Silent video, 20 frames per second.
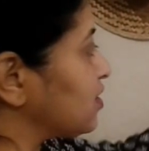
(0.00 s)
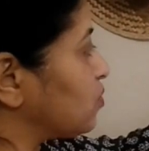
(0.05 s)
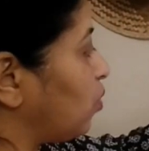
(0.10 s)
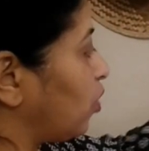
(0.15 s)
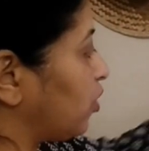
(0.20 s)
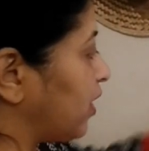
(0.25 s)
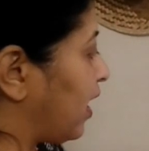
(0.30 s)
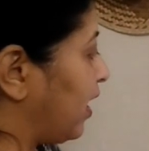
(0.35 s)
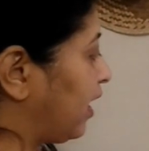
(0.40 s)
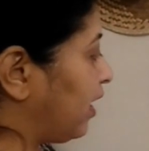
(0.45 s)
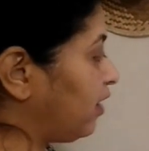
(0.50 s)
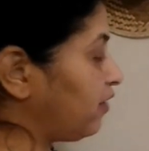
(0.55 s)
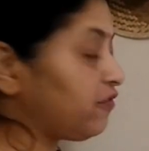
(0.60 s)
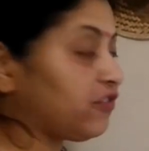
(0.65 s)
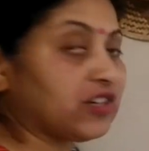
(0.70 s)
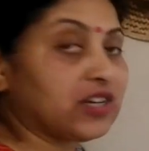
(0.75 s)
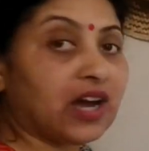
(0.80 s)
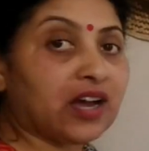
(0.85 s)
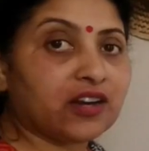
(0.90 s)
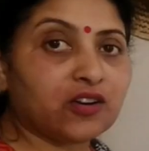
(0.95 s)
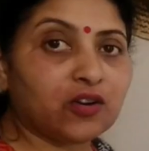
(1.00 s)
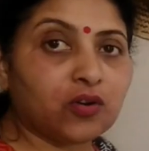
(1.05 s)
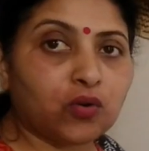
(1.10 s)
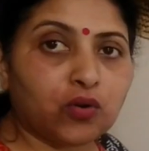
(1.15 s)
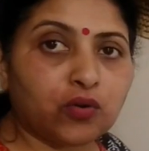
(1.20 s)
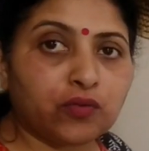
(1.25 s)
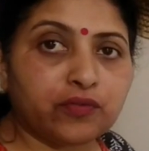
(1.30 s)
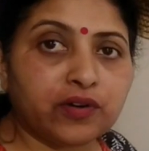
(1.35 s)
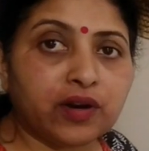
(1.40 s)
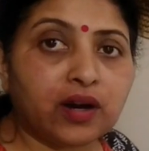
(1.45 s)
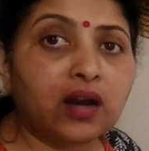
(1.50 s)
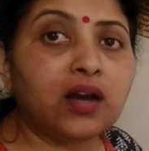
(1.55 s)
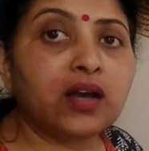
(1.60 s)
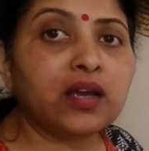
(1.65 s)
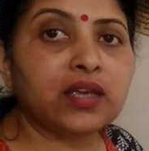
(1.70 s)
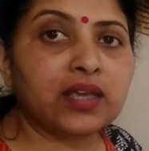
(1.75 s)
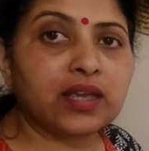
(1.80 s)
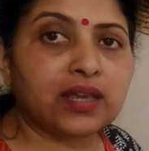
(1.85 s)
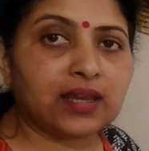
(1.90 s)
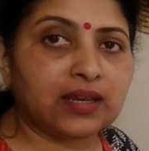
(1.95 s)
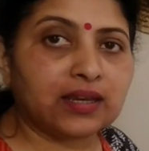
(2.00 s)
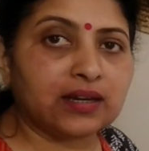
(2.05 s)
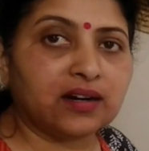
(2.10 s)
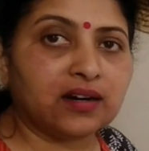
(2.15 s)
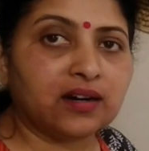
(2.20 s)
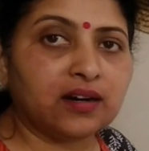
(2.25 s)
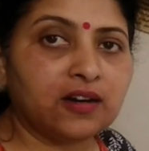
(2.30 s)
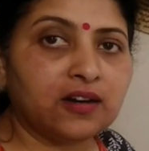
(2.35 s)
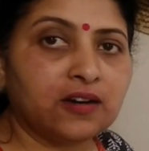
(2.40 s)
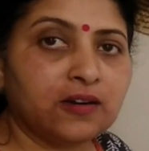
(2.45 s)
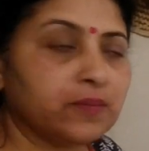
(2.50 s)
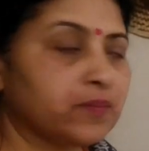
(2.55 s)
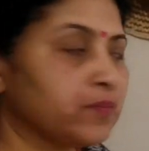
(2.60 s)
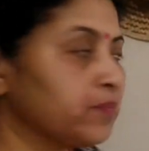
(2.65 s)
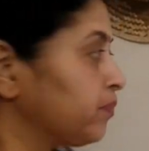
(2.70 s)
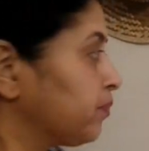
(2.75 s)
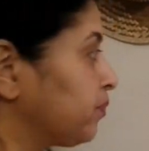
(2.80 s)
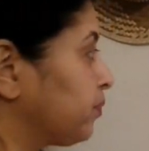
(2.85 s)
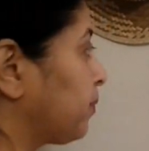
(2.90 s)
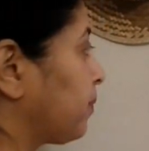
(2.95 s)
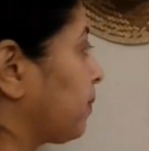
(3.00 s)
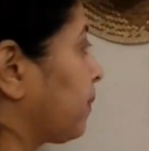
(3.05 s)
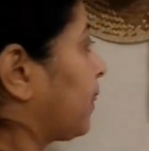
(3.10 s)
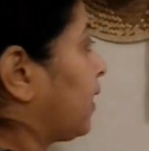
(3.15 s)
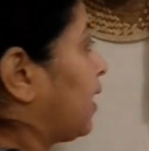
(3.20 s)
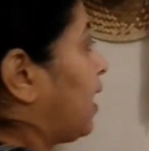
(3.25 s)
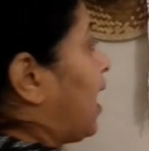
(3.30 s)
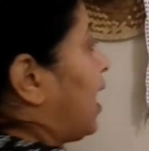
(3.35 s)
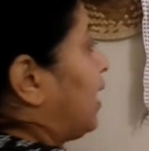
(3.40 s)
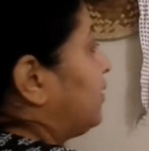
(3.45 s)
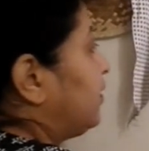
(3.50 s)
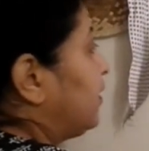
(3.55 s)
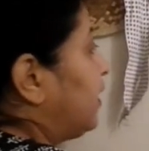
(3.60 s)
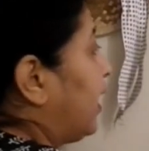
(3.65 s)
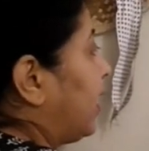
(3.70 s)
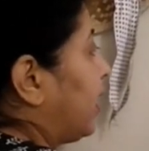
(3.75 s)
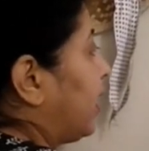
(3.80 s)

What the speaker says: is what I have done over here. And